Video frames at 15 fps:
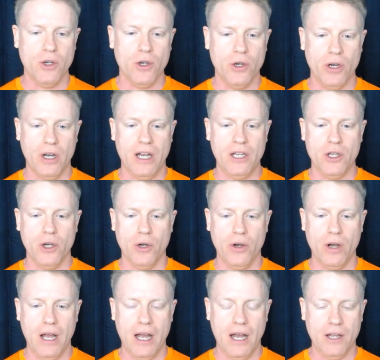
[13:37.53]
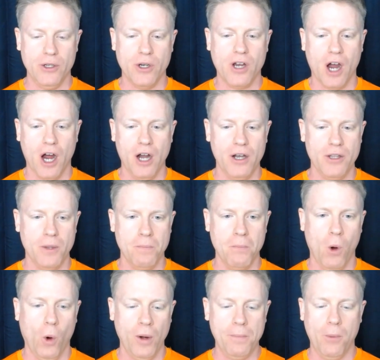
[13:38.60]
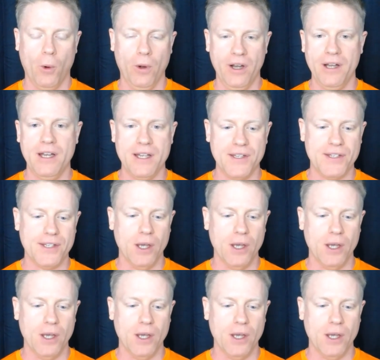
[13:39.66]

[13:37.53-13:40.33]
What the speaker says: your car, the more important it is.